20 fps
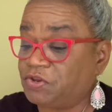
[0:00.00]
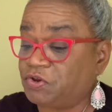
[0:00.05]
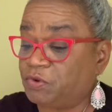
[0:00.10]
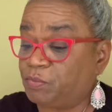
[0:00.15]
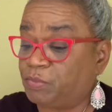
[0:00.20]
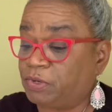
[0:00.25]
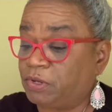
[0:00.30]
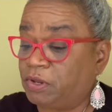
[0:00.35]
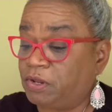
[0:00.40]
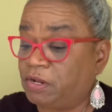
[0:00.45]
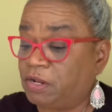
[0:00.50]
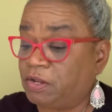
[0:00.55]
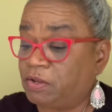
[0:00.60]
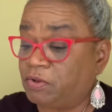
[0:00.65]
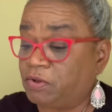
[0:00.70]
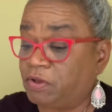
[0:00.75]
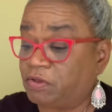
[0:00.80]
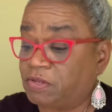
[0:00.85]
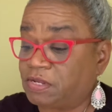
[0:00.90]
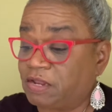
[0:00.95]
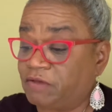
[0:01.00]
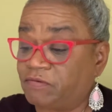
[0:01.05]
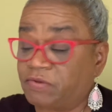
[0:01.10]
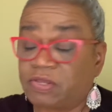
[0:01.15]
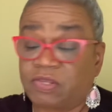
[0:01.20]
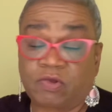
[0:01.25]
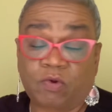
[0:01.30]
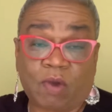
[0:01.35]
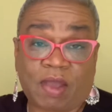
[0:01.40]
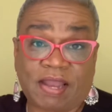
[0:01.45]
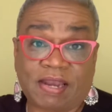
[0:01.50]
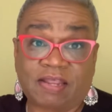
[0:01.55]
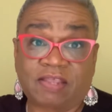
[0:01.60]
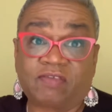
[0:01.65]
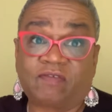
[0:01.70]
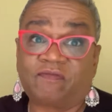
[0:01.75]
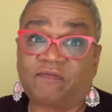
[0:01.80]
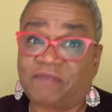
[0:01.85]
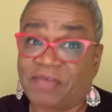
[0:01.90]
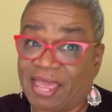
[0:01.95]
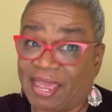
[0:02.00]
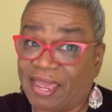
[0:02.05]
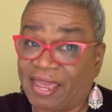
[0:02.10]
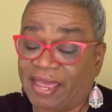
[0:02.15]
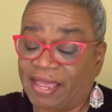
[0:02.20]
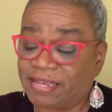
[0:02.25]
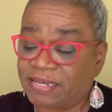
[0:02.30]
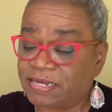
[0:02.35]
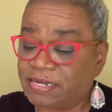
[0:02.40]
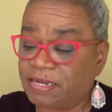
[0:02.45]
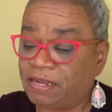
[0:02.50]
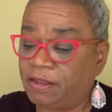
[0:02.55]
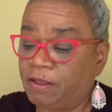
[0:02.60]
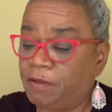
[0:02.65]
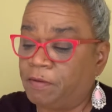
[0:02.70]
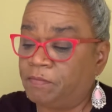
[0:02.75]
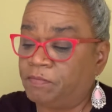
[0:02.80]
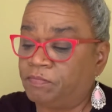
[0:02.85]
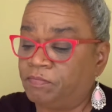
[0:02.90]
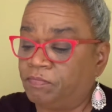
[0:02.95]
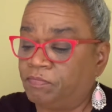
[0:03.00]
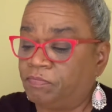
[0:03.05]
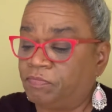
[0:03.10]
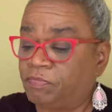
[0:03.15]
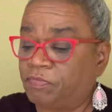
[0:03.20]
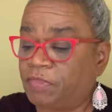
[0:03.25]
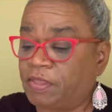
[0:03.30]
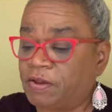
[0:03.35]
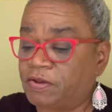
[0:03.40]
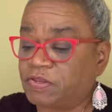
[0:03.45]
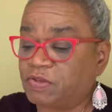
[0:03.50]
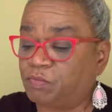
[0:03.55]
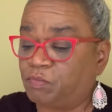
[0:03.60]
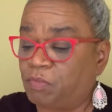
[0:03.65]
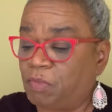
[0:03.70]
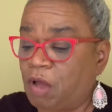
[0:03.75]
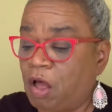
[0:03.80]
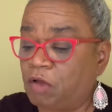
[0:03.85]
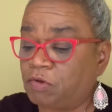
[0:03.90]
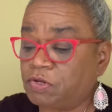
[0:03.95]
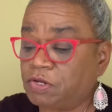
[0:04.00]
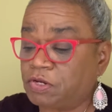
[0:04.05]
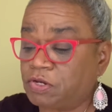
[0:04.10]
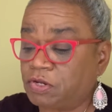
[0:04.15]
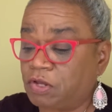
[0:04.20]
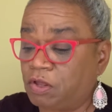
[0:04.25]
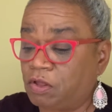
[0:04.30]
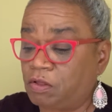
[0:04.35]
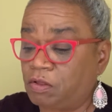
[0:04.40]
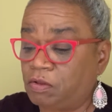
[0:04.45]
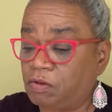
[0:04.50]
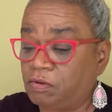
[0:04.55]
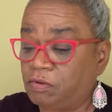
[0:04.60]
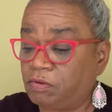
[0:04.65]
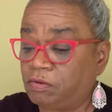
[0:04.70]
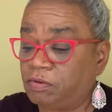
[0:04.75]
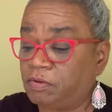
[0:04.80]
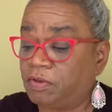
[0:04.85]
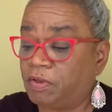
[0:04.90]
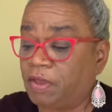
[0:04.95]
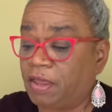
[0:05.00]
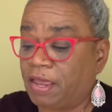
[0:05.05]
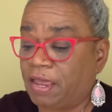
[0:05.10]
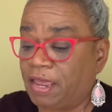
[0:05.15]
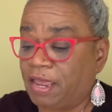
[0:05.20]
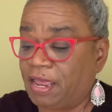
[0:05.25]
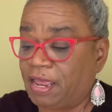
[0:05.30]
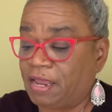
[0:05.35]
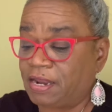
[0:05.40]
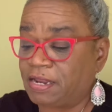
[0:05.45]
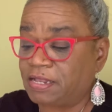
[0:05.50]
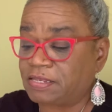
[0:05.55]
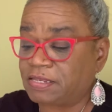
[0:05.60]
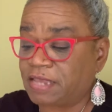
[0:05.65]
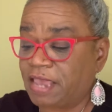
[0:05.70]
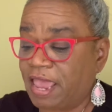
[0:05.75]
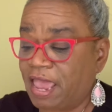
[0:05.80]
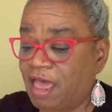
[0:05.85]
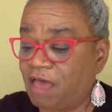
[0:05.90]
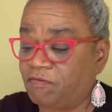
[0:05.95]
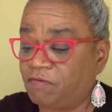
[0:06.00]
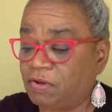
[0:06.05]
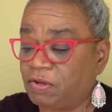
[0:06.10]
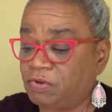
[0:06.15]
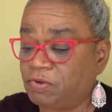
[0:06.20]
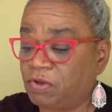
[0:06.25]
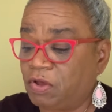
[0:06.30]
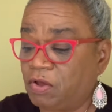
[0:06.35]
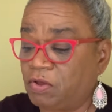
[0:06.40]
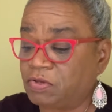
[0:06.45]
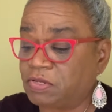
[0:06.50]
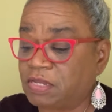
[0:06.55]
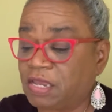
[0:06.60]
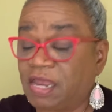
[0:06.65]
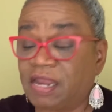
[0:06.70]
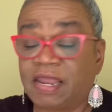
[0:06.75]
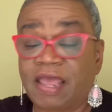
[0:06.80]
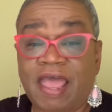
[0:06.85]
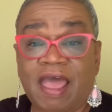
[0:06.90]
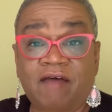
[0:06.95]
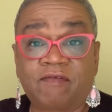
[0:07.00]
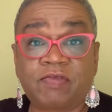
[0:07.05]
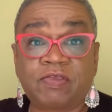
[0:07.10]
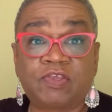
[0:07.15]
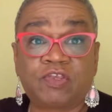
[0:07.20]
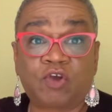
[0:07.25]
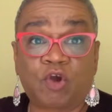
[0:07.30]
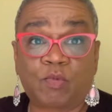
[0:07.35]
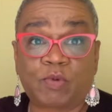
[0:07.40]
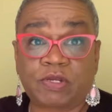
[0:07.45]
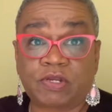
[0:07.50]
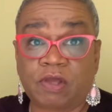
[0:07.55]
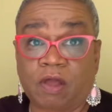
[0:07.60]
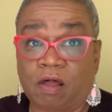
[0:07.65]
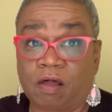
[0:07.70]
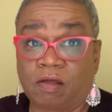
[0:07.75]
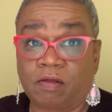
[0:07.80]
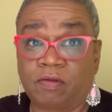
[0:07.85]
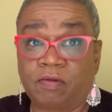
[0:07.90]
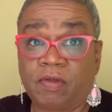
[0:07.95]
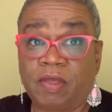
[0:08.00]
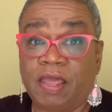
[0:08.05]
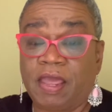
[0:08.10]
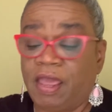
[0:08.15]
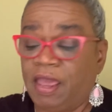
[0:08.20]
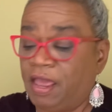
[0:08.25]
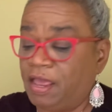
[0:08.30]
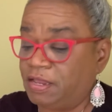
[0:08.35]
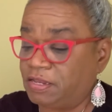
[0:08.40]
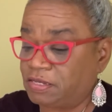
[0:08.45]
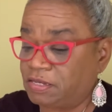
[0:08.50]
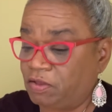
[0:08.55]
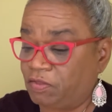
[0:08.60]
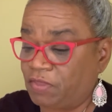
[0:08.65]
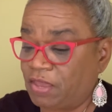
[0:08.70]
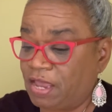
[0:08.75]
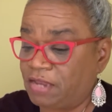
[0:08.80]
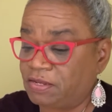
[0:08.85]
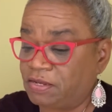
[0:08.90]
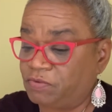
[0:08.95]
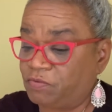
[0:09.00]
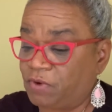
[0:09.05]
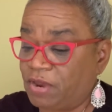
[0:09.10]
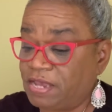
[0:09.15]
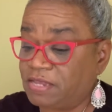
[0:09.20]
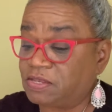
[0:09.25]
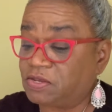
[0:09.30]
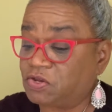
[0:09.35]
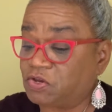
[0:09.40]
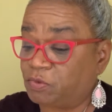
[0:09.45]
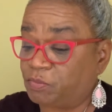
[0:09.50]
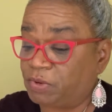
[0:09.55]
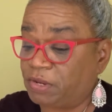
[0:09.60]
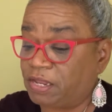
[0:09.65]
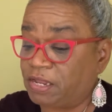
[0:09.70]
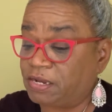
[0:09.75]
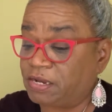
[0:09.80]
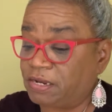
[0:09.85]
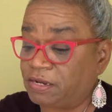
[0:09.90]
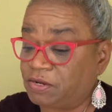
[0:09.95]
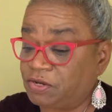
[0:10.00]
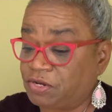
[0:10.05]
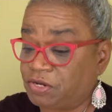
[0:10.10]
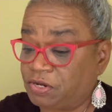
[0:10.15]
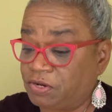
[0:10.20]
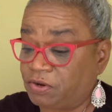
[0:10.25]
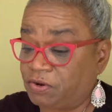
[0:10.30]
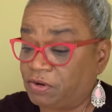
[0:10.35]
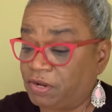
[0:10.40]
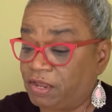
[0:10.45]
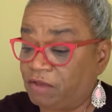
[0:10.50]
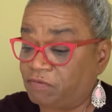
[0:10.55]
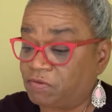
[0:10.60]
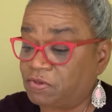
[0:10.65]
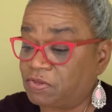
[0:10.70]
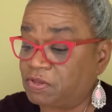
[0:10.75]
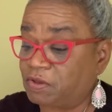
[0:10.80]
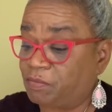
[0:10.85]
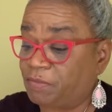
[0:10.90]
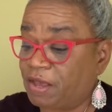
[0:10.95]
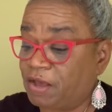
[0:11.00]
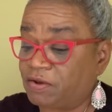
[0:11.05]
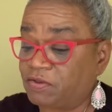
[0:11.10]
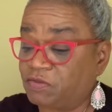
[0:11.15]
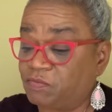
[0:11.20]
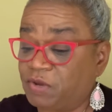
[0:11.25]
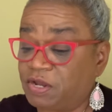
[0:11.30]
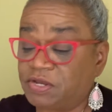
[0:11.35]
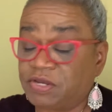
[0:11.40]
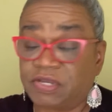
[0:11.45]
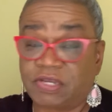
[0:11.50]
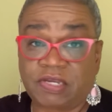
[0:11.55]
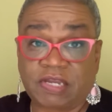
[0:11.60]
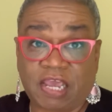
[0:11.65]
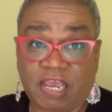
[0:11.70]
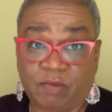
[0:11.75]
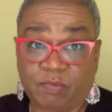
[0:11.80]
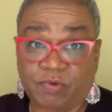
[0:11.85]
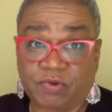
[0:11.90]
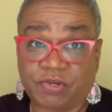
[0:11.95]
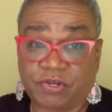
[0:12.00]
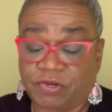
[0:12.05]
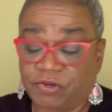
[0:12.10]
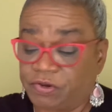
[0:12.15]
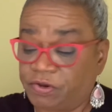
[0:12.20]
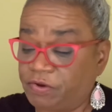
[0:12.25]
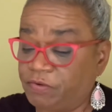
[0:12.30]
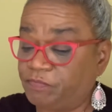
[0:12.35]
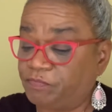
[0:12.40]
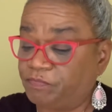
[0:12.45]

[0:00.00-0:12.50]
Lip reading: blood glucose levels quite as fast. There's maltitol, and it's half glucose and half xylitol. So that raises your blood sugar levels about as much as table sugar.